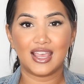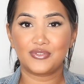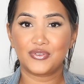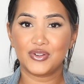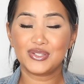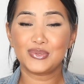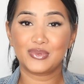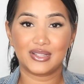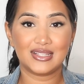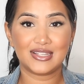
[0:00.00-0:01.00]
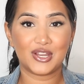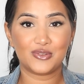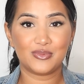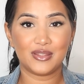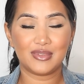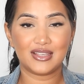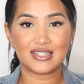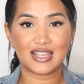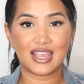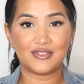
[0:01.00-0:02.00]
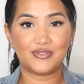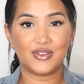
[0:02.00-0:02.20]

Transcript: At first, it really scared me because it kind of